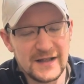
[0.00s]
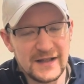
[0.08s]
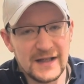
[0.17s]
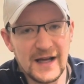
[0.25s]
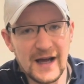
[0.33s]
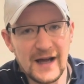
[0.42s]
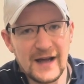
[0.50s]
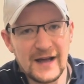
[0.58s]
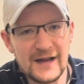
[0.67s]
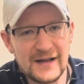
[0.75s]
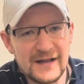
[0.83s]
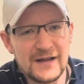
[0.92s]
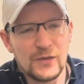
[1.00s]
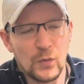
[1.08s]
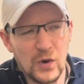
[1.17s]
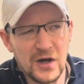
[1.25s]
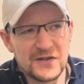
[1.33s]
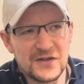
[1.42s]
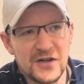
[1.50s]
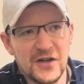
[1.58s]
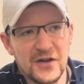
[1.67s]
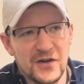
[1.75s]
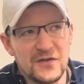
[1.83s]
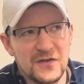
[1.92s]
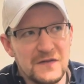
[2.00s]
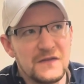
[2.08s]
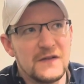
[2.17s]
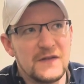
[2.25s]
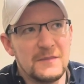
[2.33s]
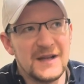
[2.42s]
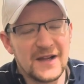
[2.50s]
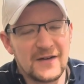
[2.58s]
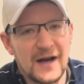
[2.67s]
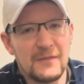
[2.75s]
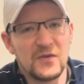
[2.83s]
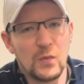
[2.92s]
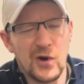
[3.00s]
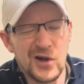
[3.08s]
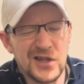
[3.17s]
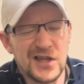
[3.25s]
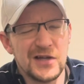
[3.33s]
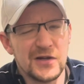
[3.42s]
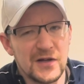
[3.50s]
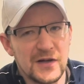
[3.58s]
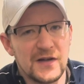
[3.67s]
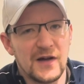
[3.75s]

yeah, works good. one hundred fifty milligrams working good